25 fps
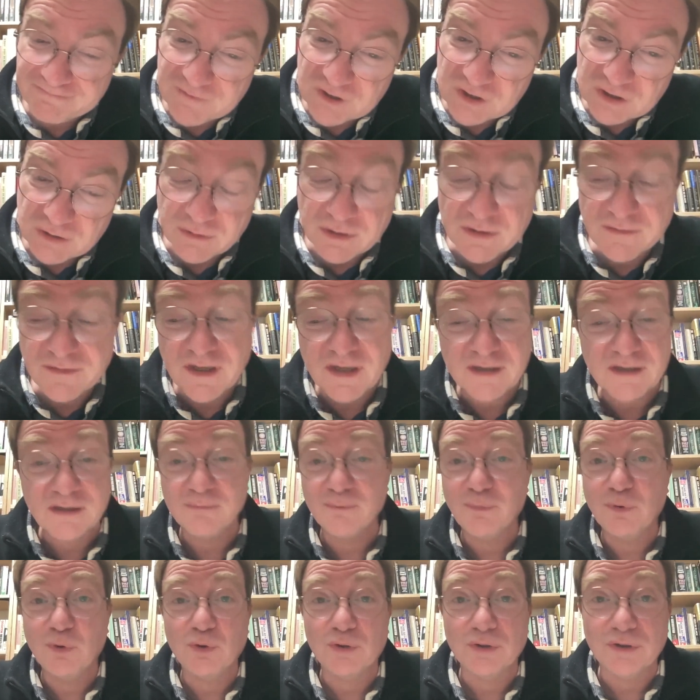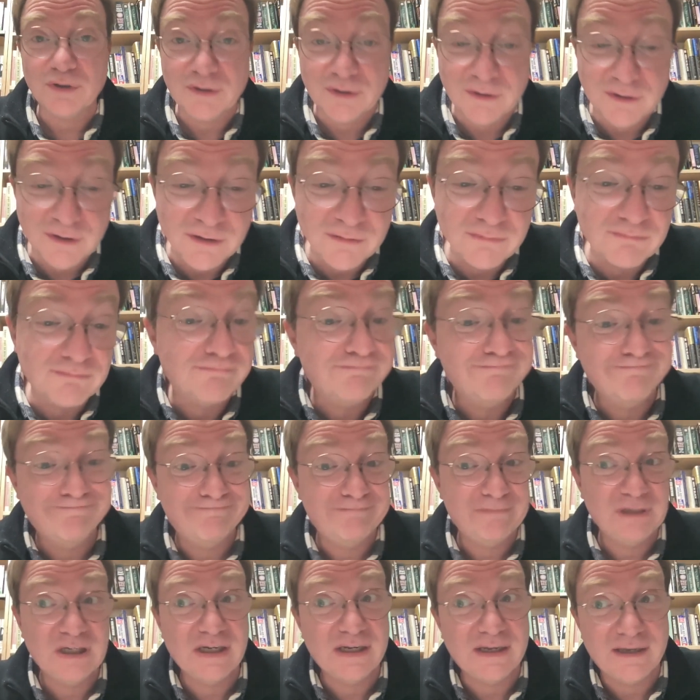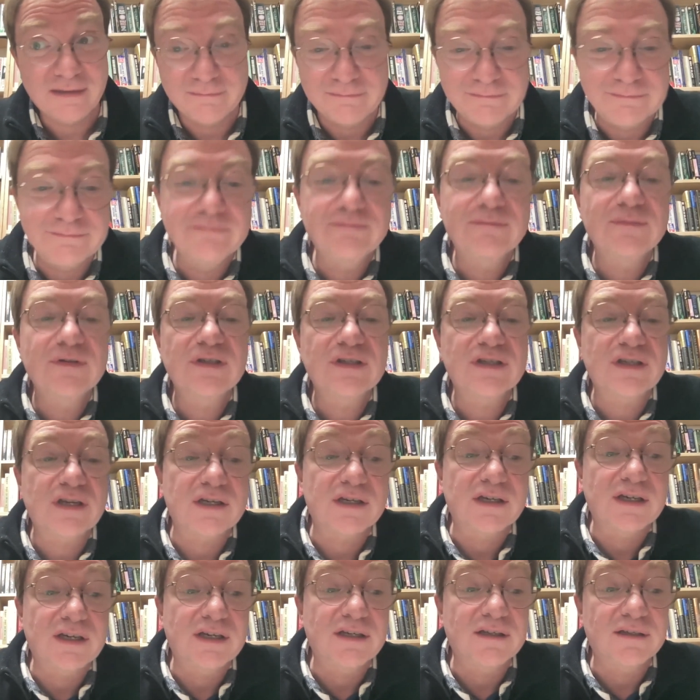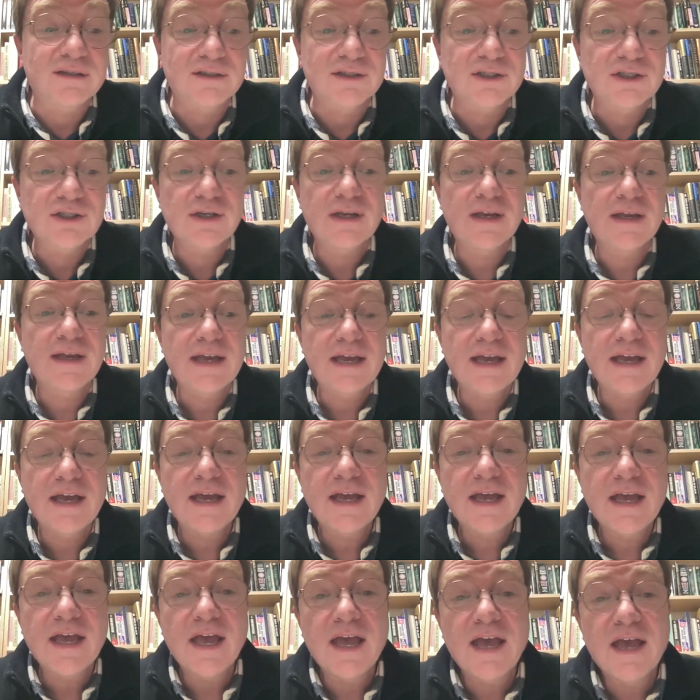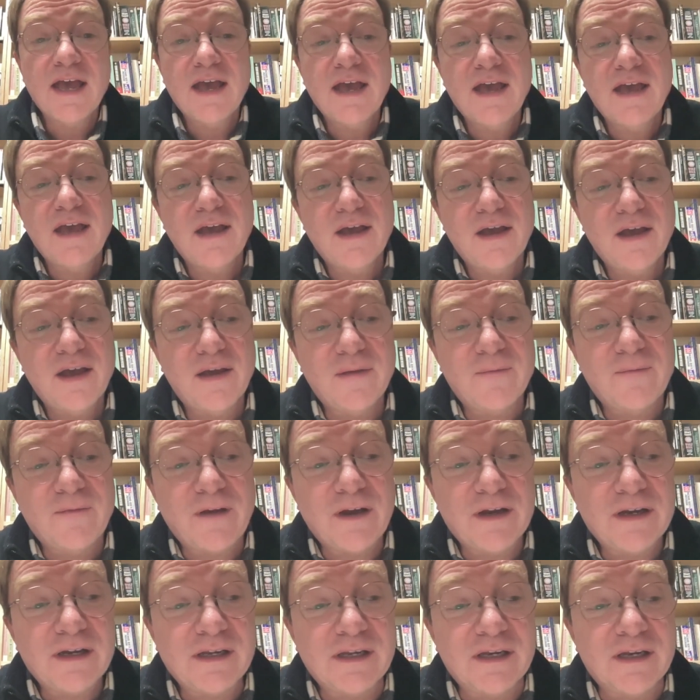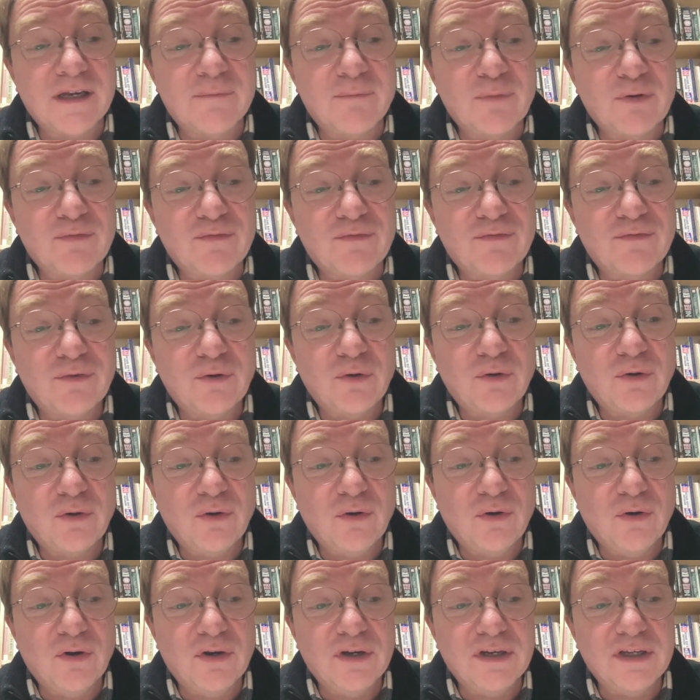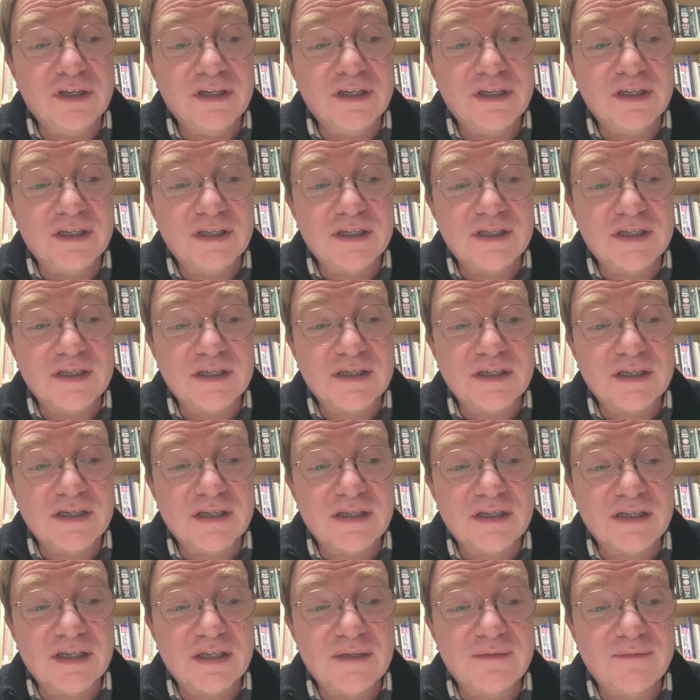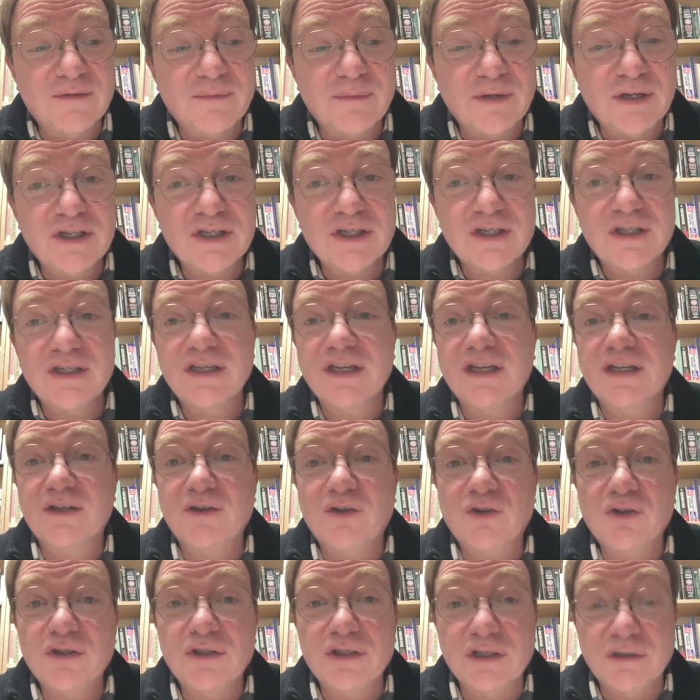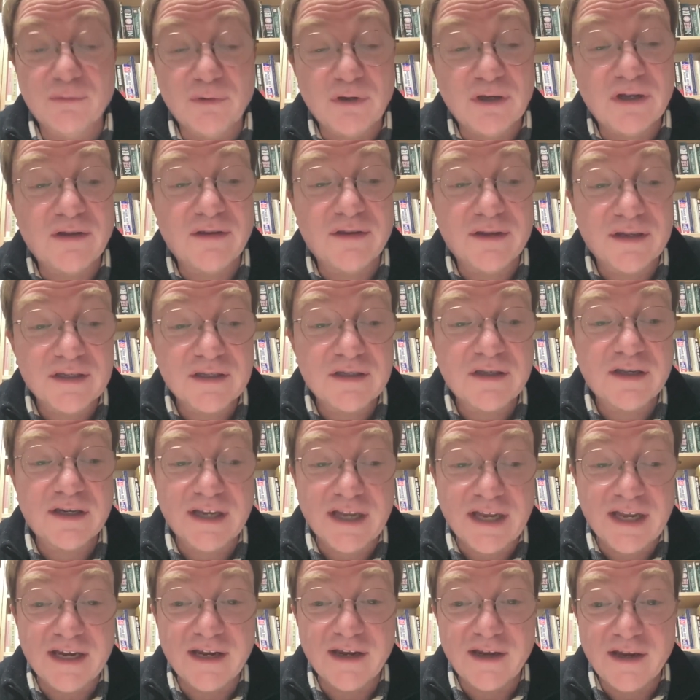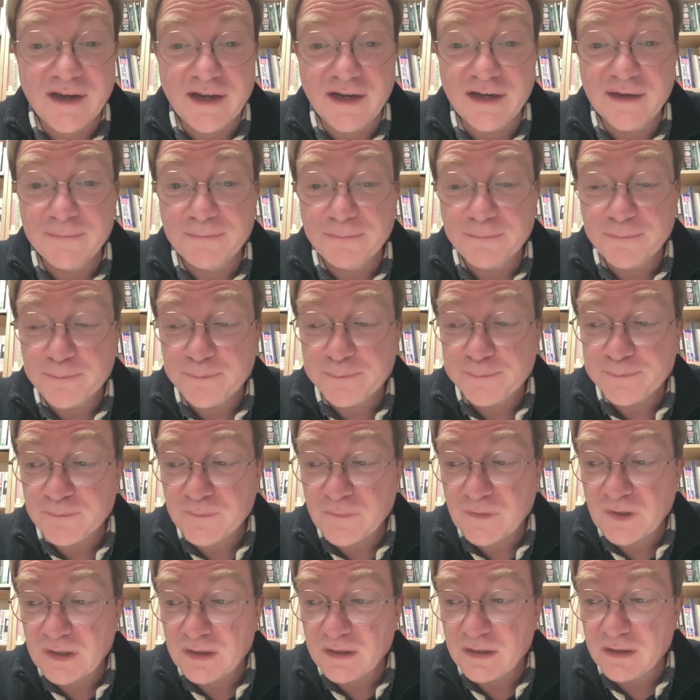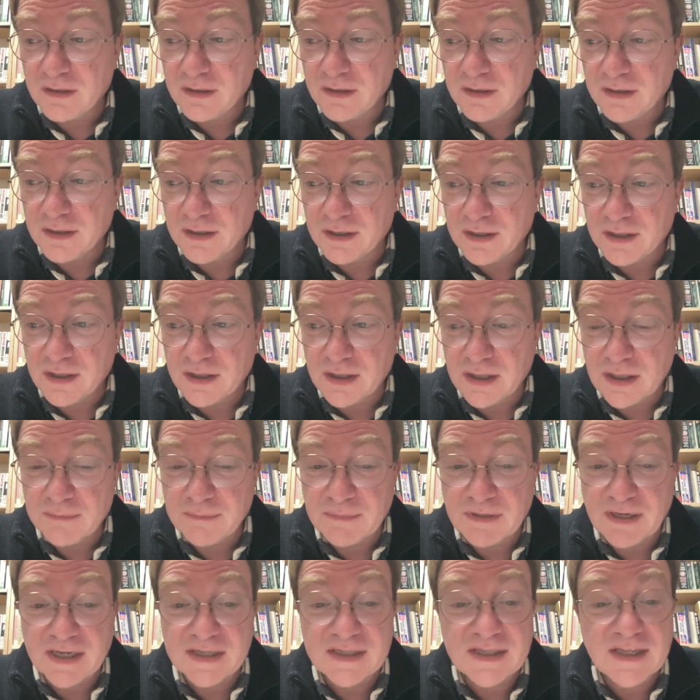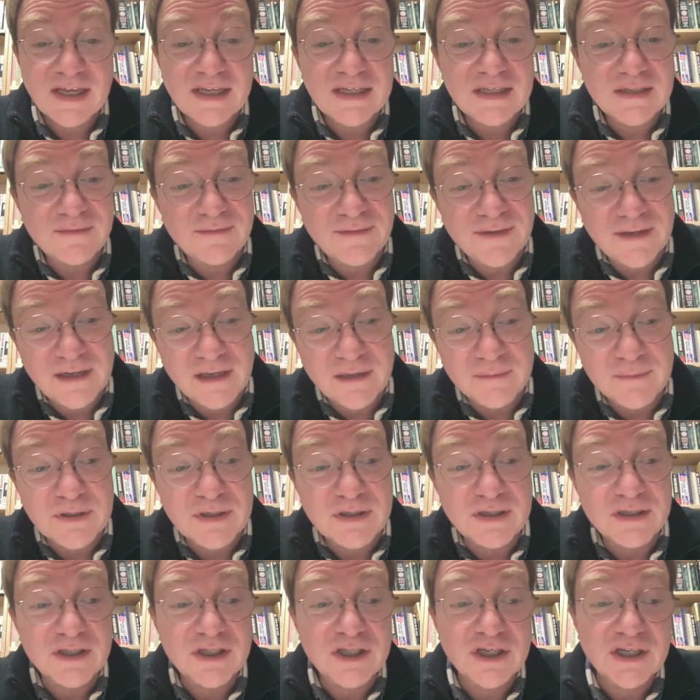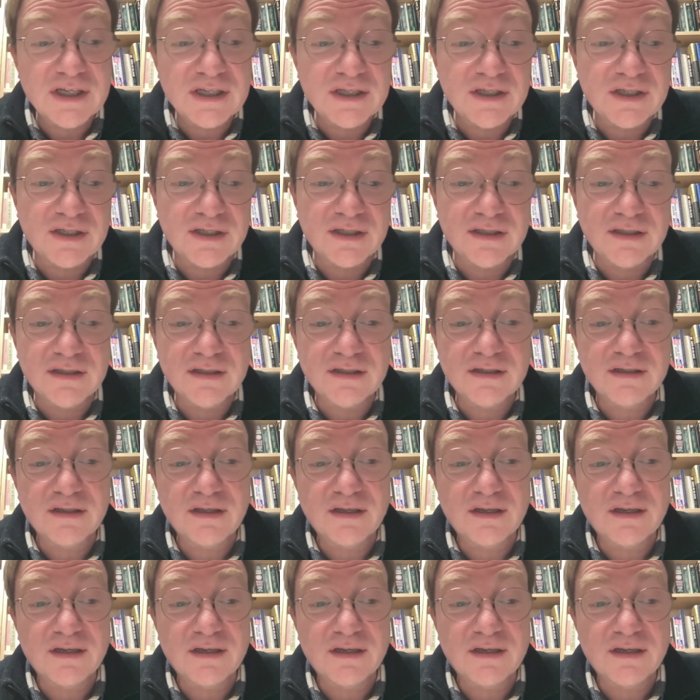So if that's important to you, yeah, studying English. Finally, number four is information technology. Well, things like AI, as that develops and changes,